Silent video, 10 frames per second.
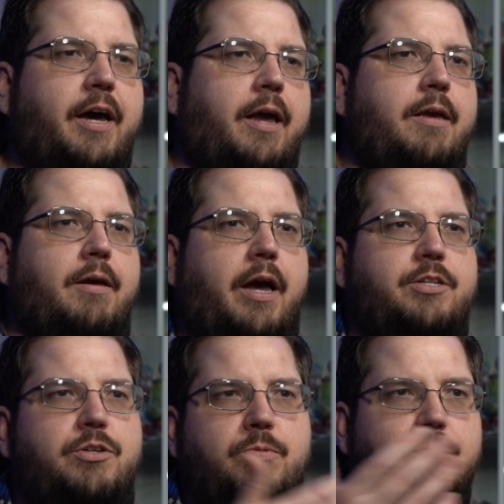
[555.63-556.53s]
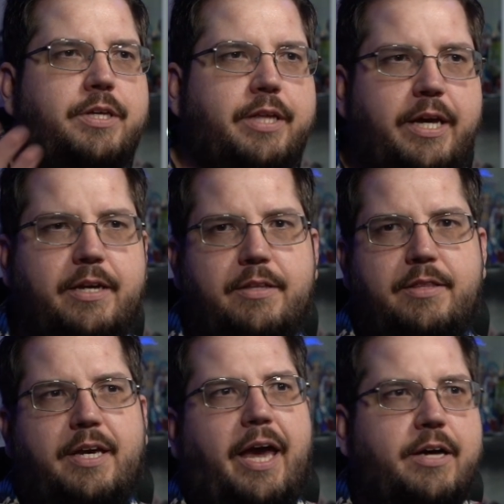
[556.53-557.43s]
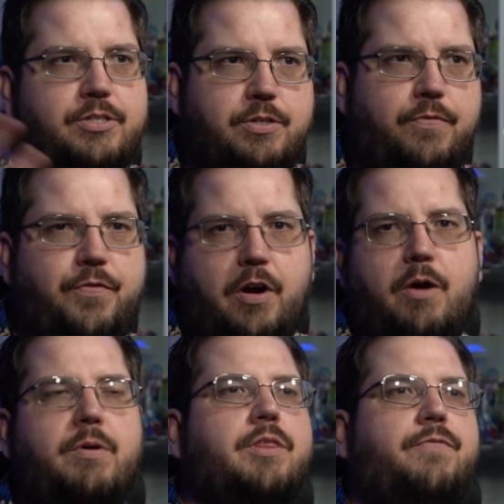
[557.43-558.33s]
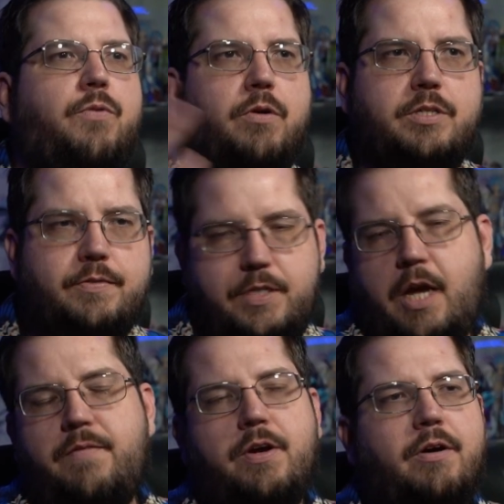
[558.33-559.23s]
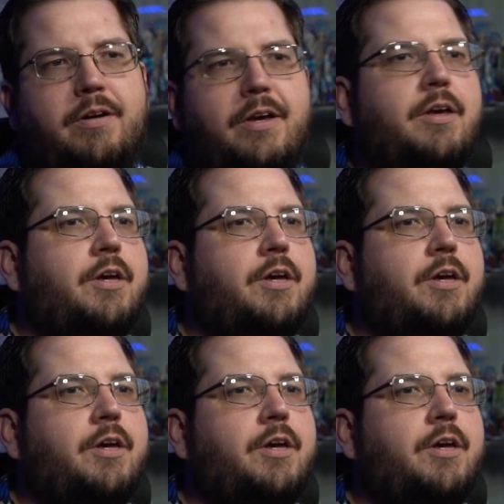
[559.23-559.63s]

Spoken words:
I do really like the cast so far with the Forest of Savior.